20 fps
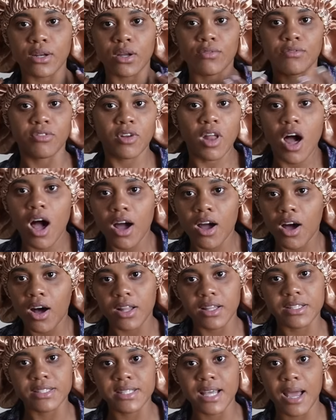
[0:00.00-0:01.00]
vlog
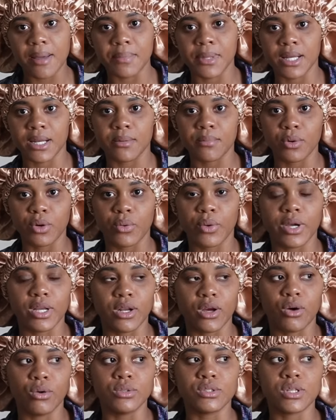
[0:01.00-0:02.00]
all the time that I'm going
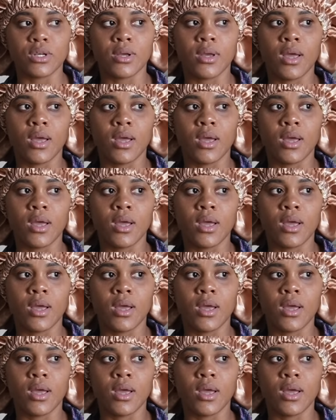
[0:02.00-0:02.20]
out